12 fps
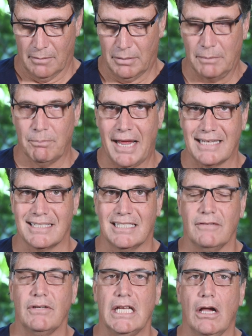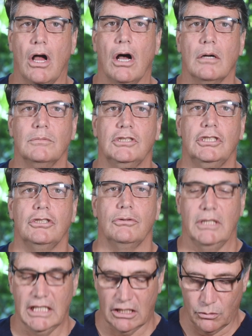But passivity harms
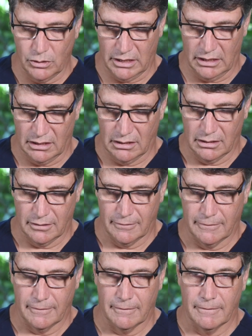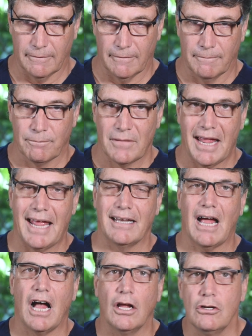you equally.
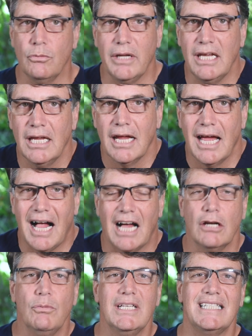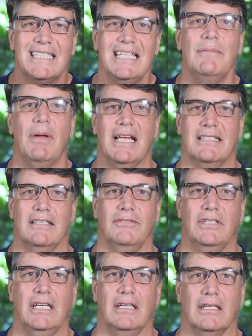And how do we how do we see
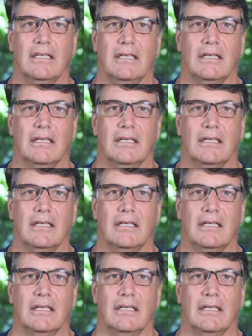passivity?